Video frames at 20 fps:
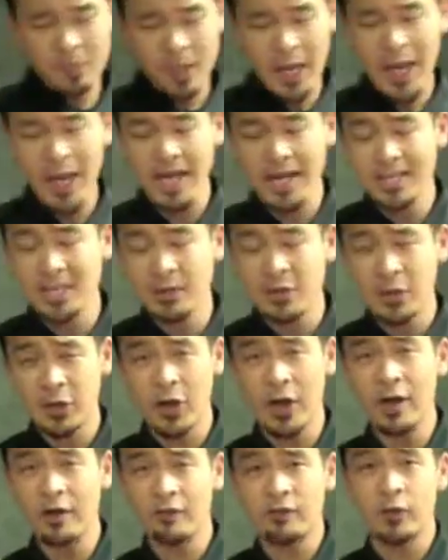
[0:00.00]
and it's
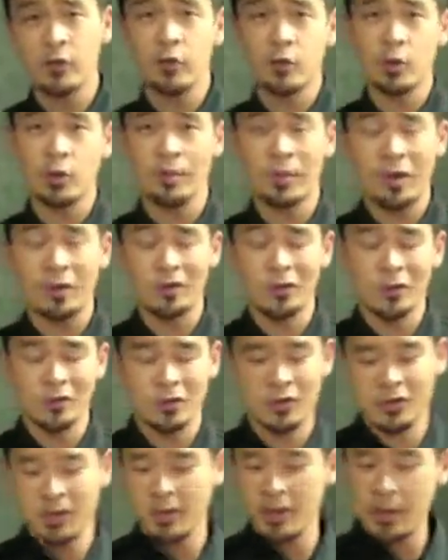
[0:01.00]
great for tuna
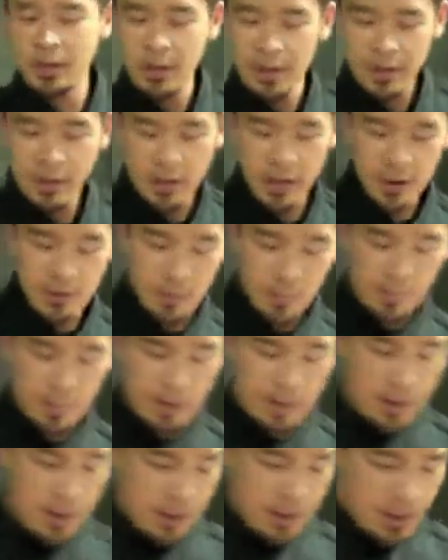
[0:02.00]
melts. Okay?
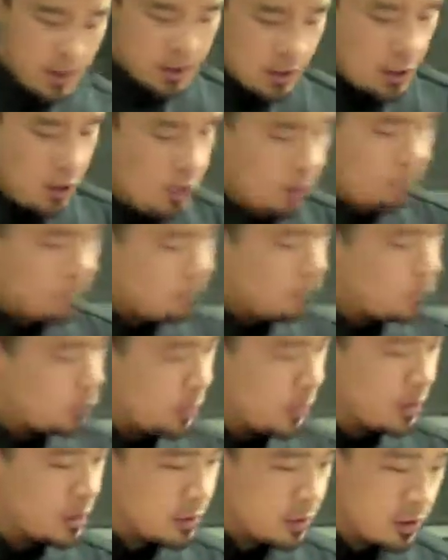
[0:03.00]
Oh,
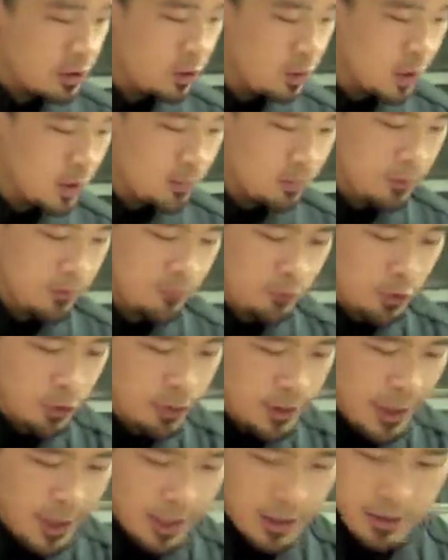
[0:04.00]
wait, you know what? Before
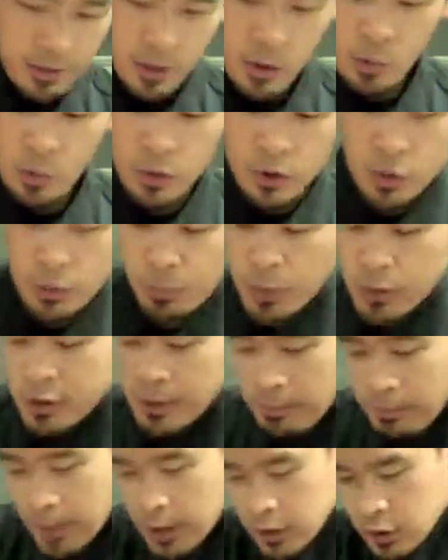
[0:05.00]
that, we should put
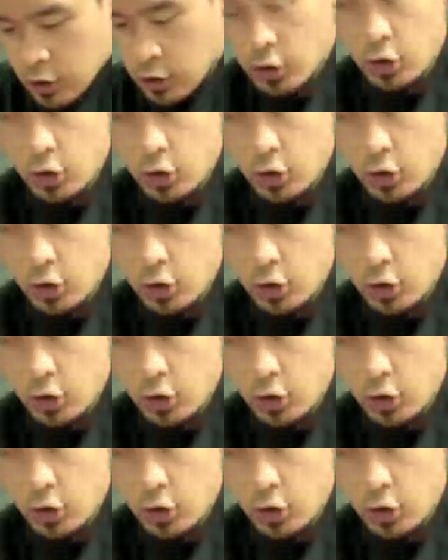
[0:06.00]
some mustard